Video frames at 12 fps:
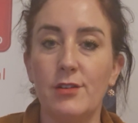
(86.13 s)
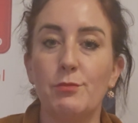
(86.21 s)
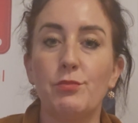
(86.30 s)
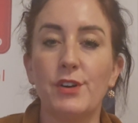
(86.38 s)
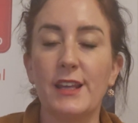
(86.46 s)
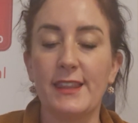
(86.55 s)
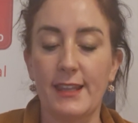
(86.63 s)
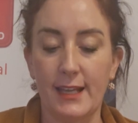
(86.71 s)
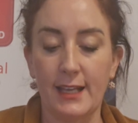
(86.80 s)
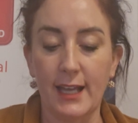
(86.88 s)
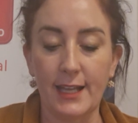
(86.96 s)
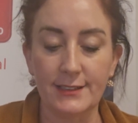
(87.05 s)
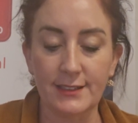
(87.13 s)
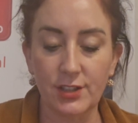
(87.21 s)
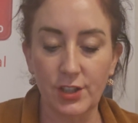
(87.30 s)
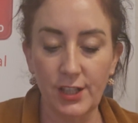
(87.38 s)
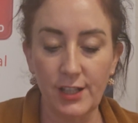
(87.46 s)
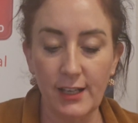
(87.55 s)
breathing and
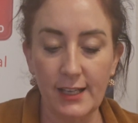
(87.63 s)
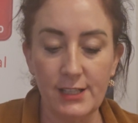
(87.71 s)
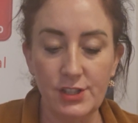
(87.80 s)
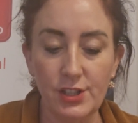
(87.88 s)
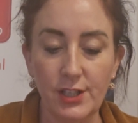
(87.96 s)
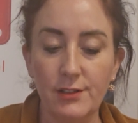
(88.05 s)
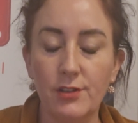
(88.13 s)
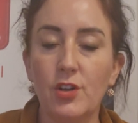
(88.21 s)
circulation.